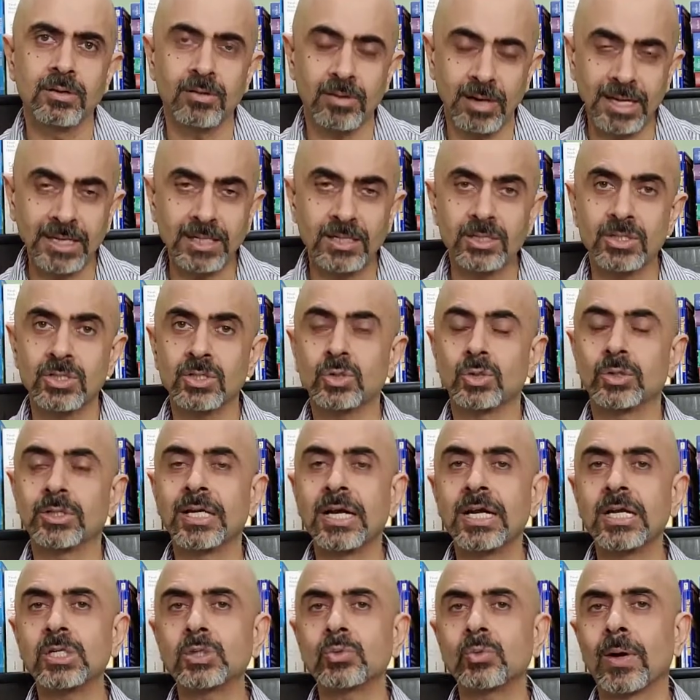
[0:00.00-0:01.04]
Right? So
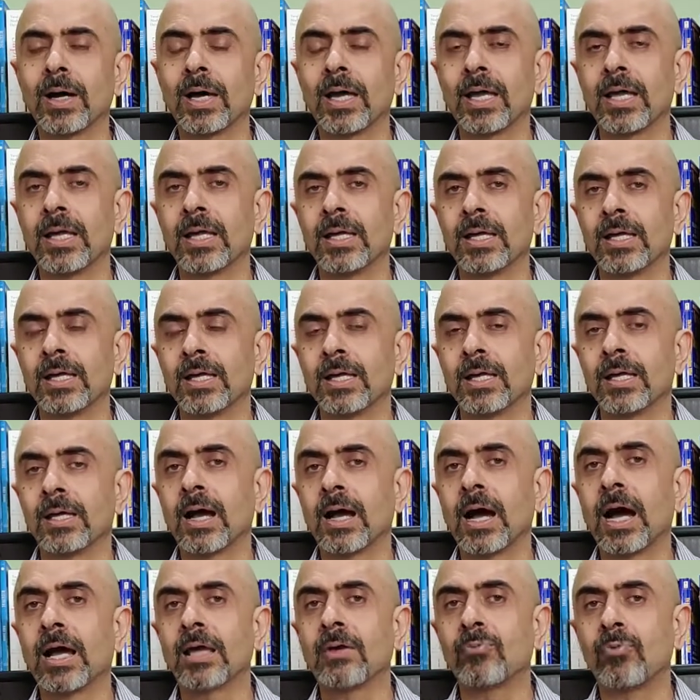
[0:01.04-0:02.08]
that is why
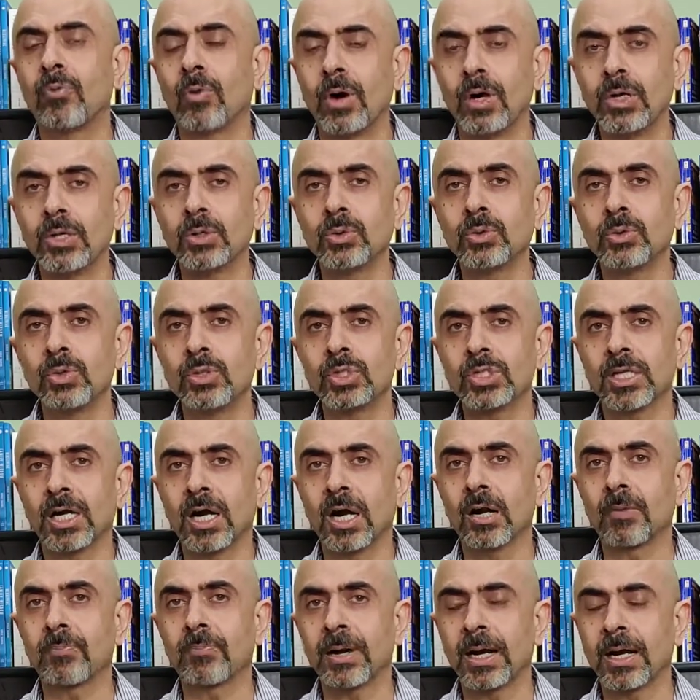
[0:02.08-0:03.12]
I want you to
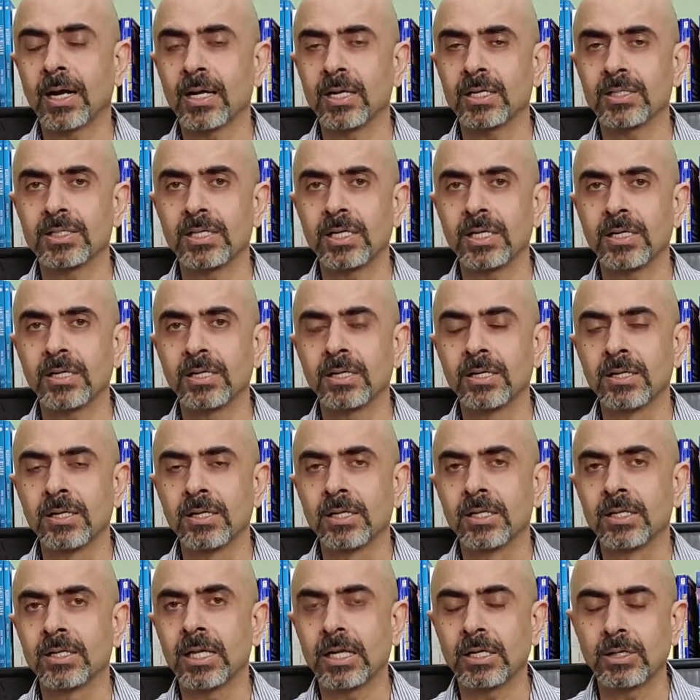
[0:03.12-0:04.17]
start practicing
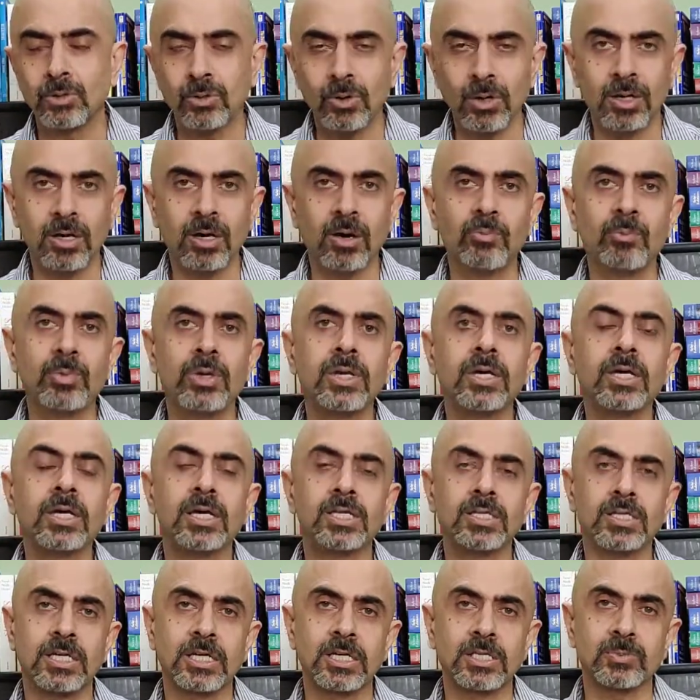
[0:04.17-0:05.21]
that your
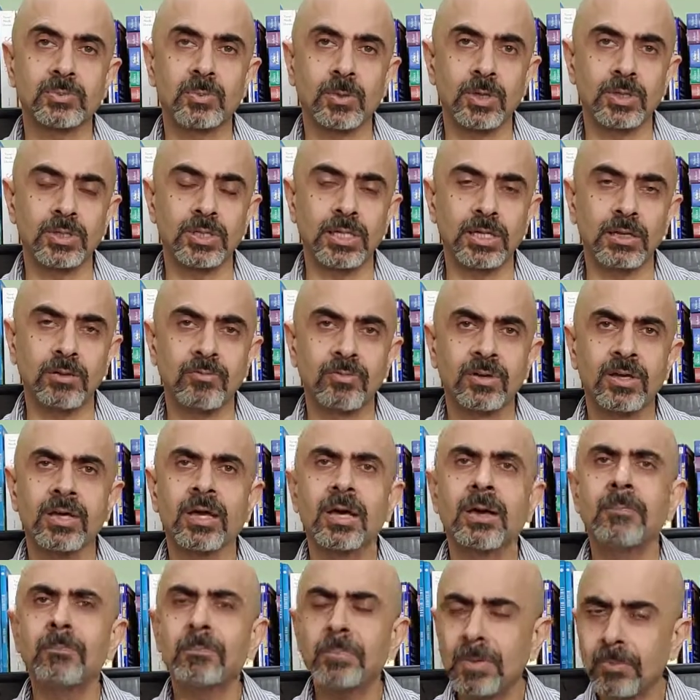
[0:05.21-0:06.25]
communication is positive.
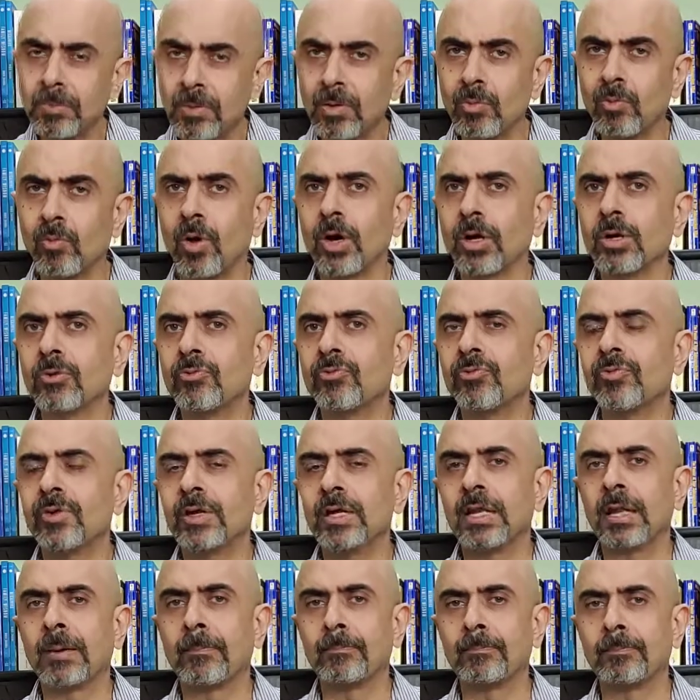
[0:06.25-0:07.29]
People want to
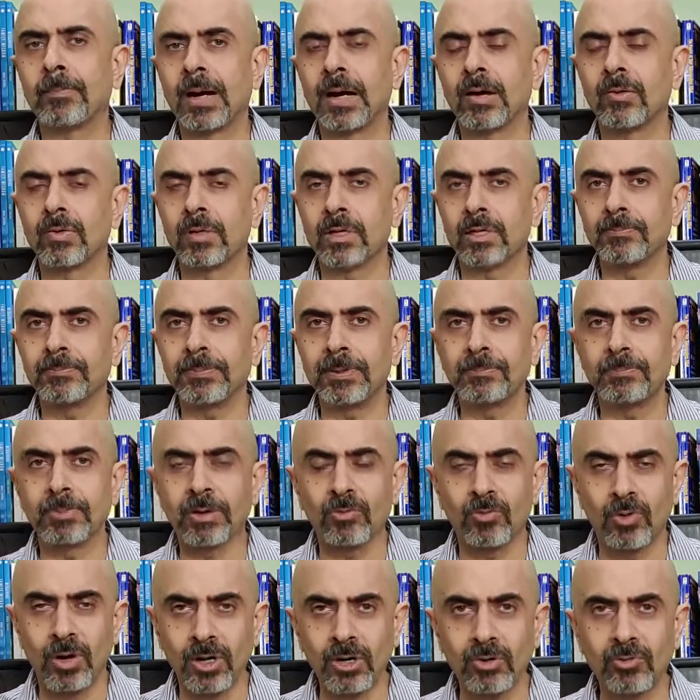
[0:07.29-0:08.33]
feel empowered.
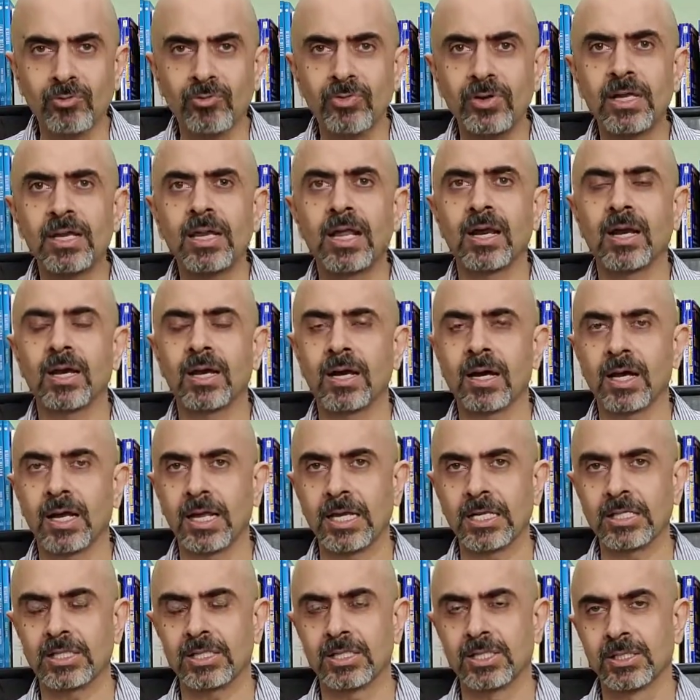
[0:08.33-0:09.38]
People want to feel
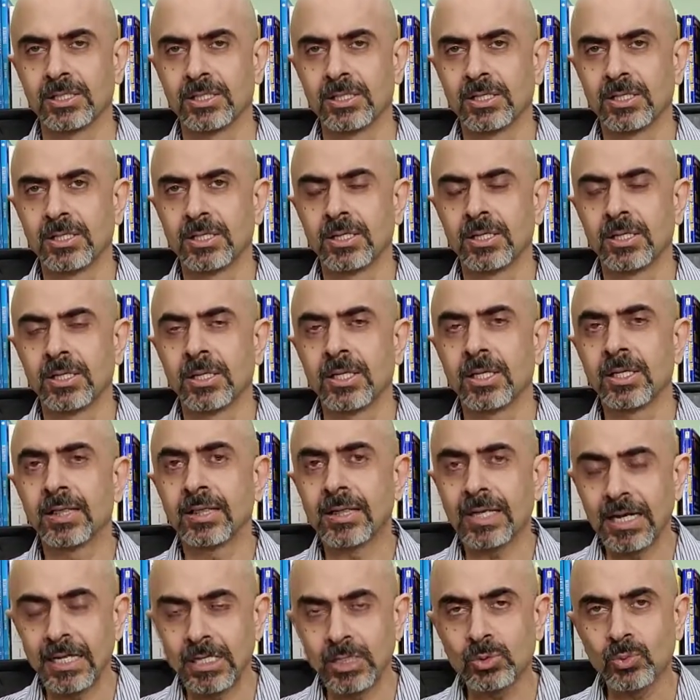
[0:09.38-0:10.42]
encouraged.
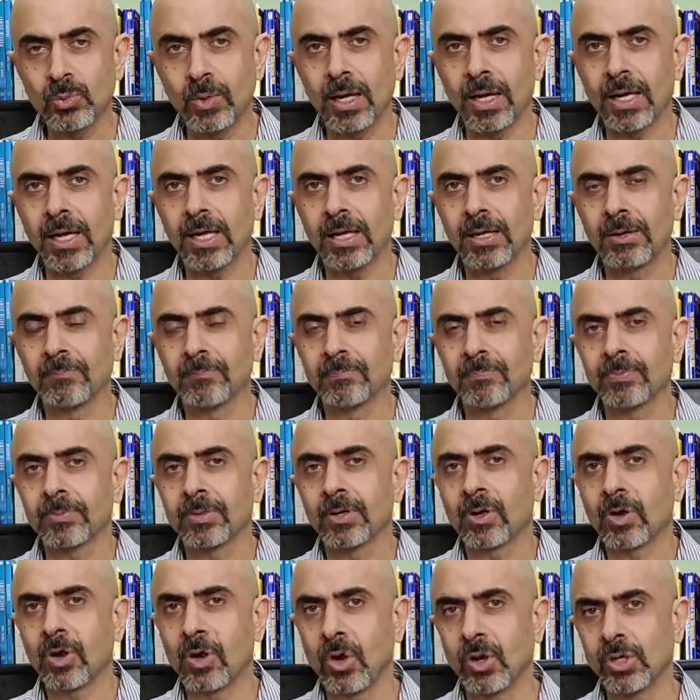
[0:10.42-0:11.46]
That is why
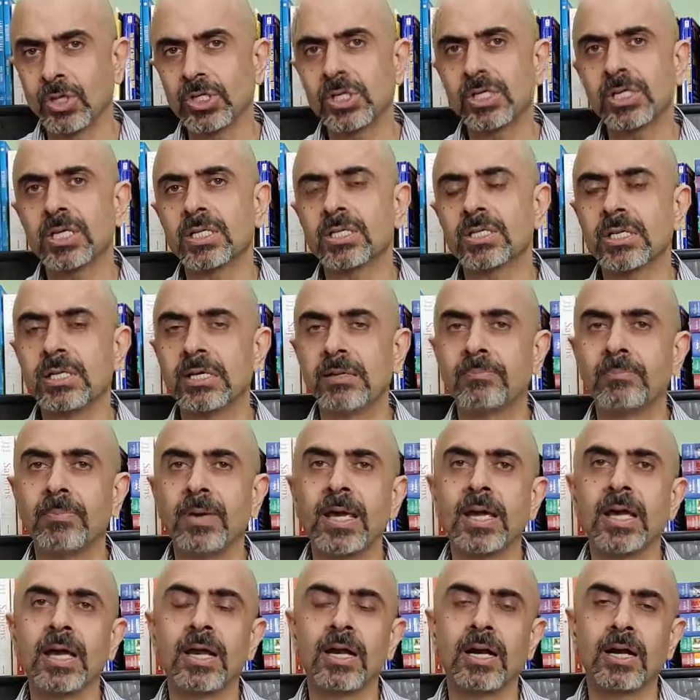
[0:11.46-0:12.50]
consciously
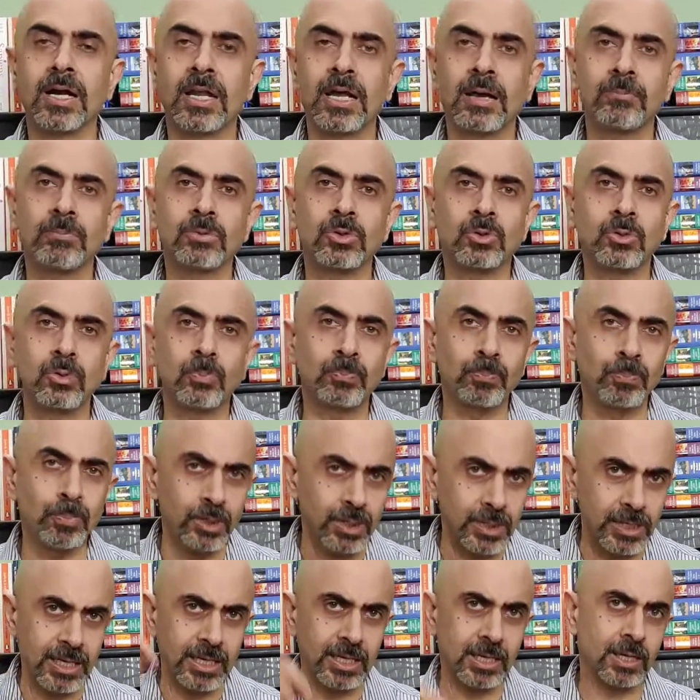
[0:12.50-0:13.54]
make an attempt to
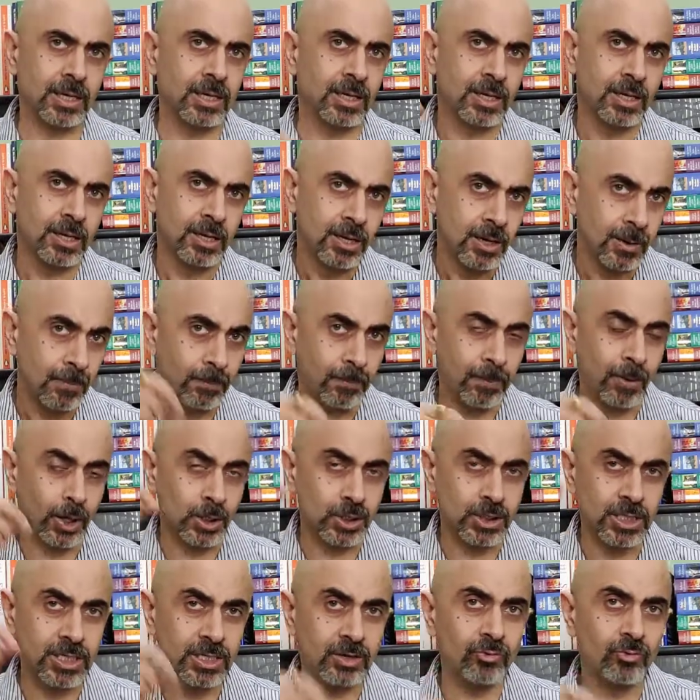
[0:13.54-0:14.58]
put in
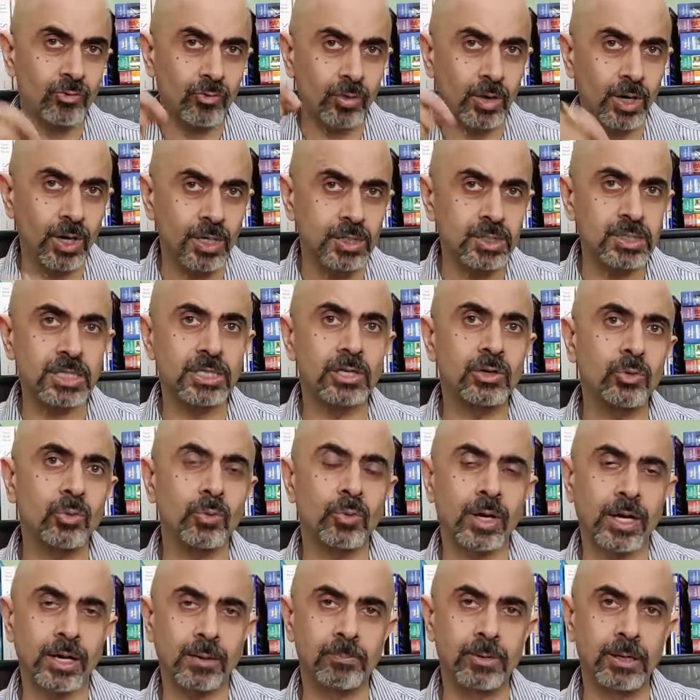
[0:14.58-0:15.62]
positive words in your
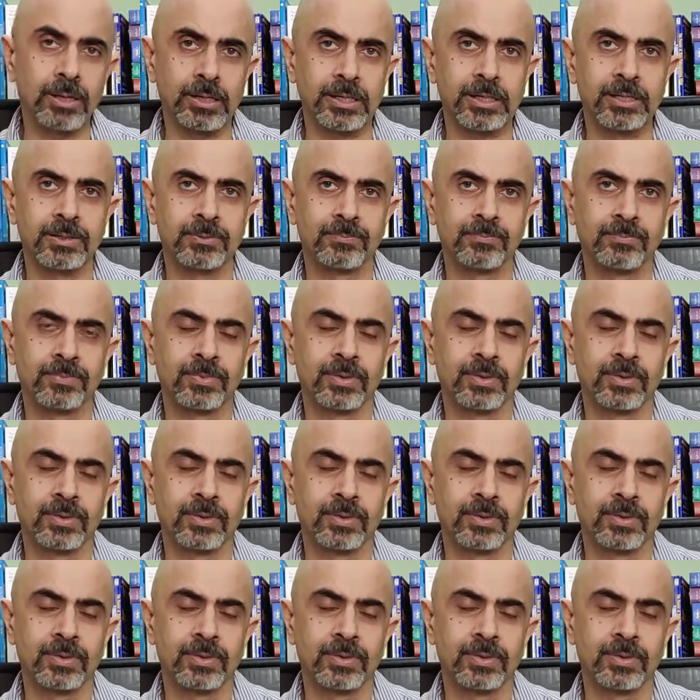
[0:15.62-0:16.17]
vocabulary.